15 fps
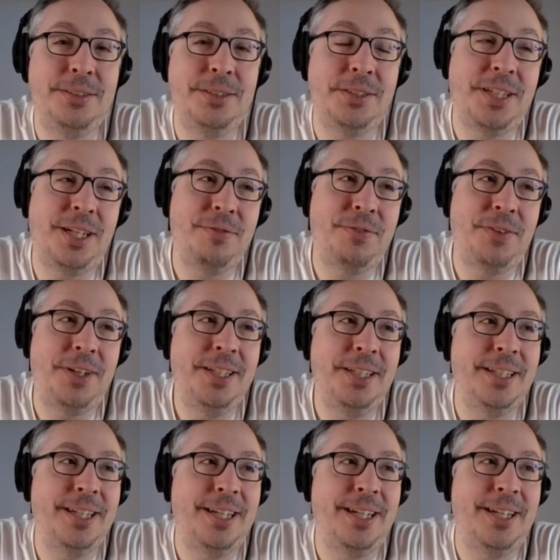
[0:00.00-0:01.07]
that's kind of
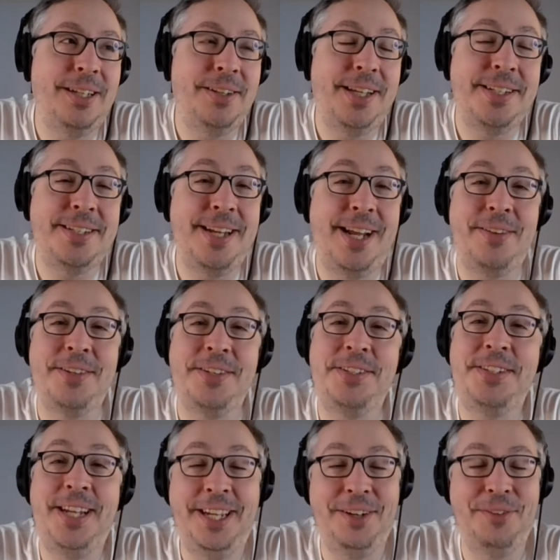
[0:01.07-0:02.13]
funny. That's now the
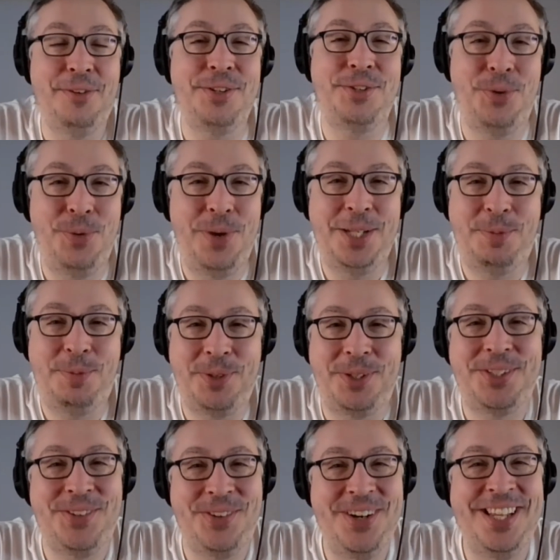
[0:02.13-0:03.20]
second Russell Westbrook
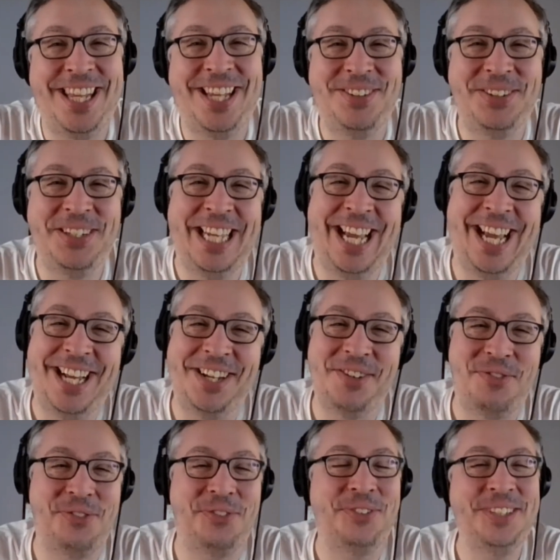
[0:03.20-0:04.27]
story that we
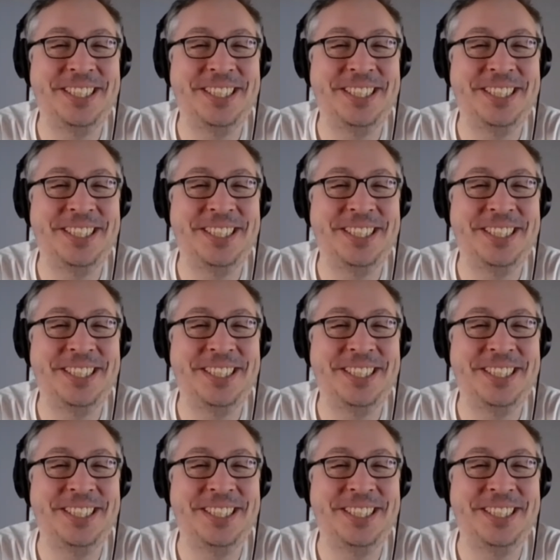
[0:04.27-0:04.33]
have.